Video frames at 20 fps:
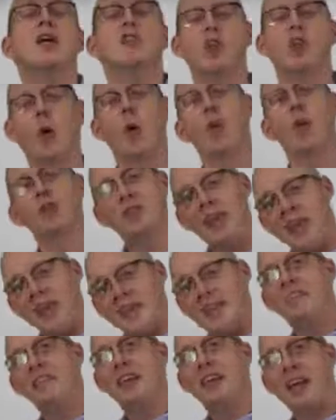So we'll take
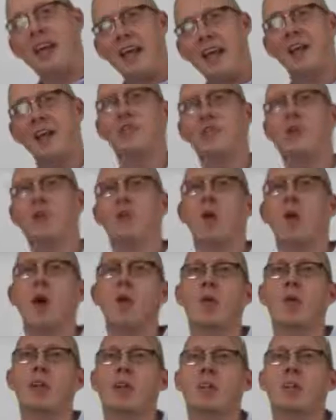these canons of
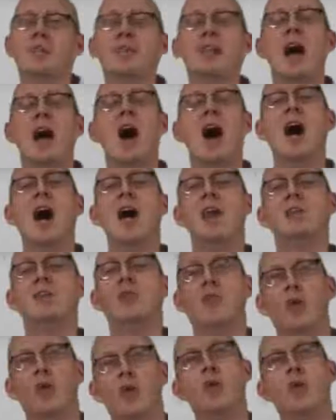rhetoric as guides
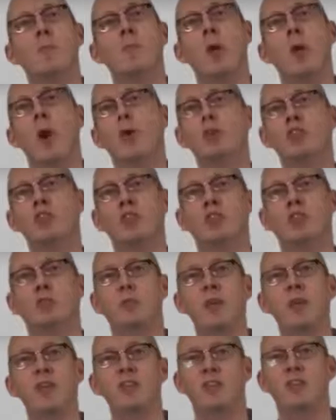for composing
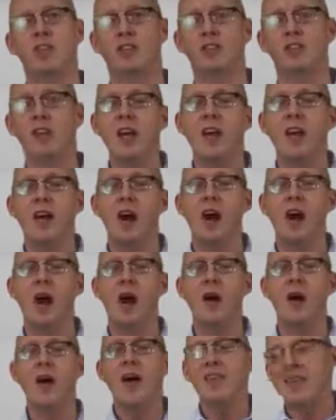speeches
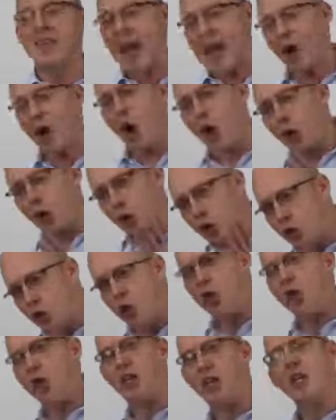that are
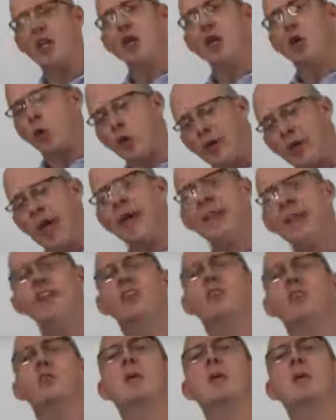good, creating